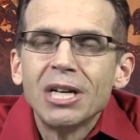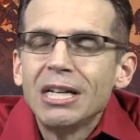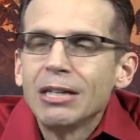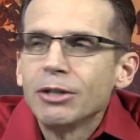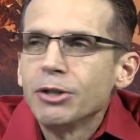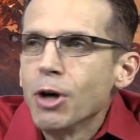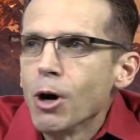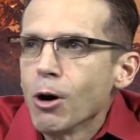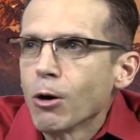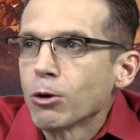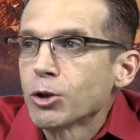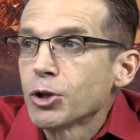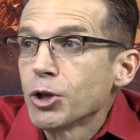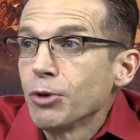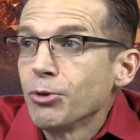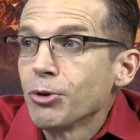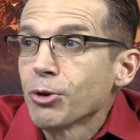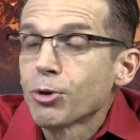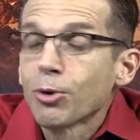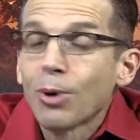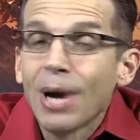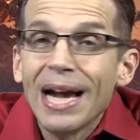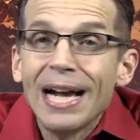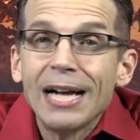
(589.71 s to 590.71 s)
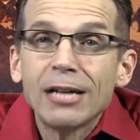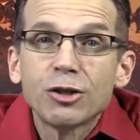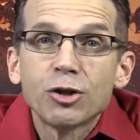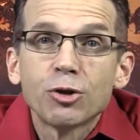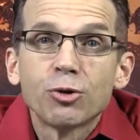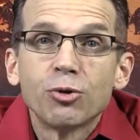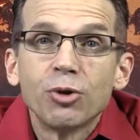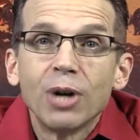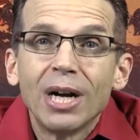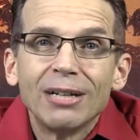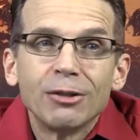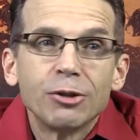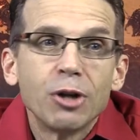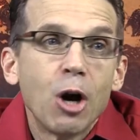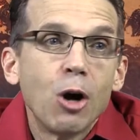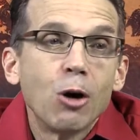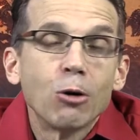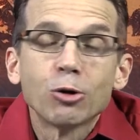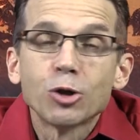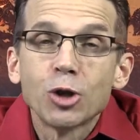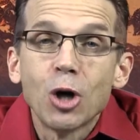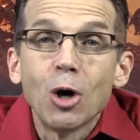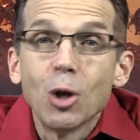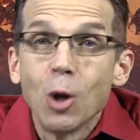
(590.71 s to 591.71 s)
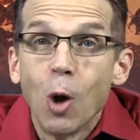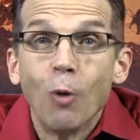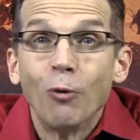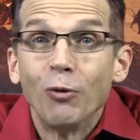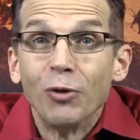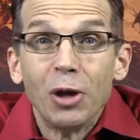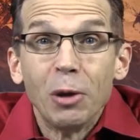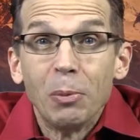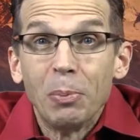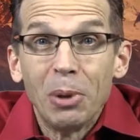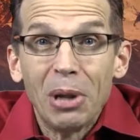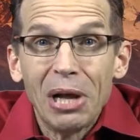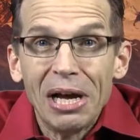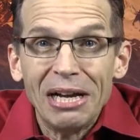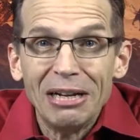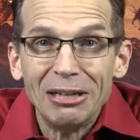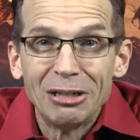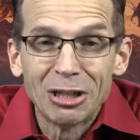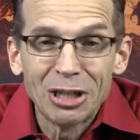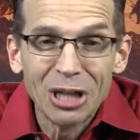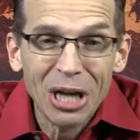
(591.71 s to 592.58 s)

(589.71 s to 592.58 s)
dogs on the grass, uh, dogs all over the place.